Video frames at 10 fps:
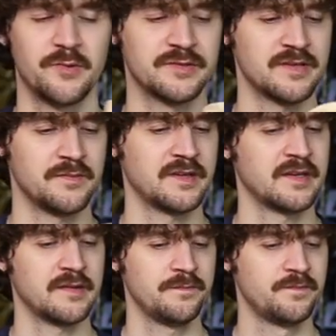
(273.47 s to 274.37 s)
or
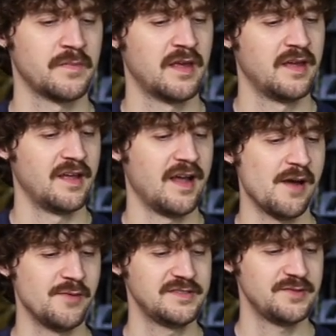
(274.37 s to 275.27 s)
something.
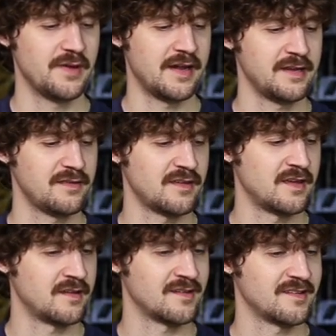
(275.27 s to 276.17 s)
I wouldn't do
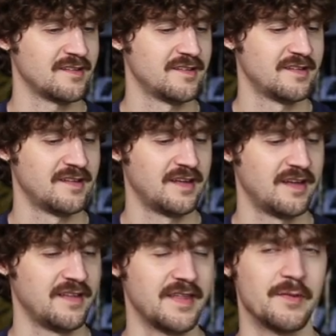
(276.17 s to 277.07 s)
anything
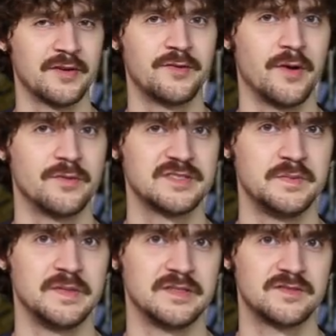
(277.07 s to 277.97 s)
that would grow to
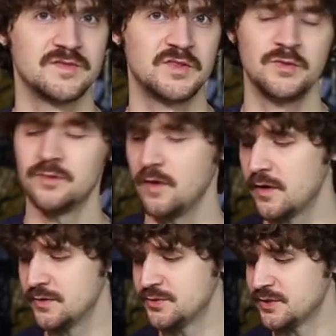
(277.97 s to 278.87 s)
be too
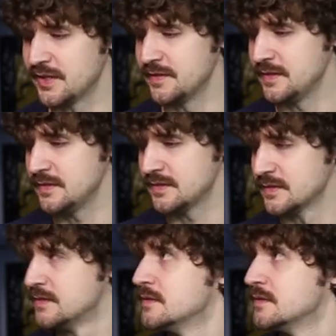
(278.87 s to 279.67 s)
large in these.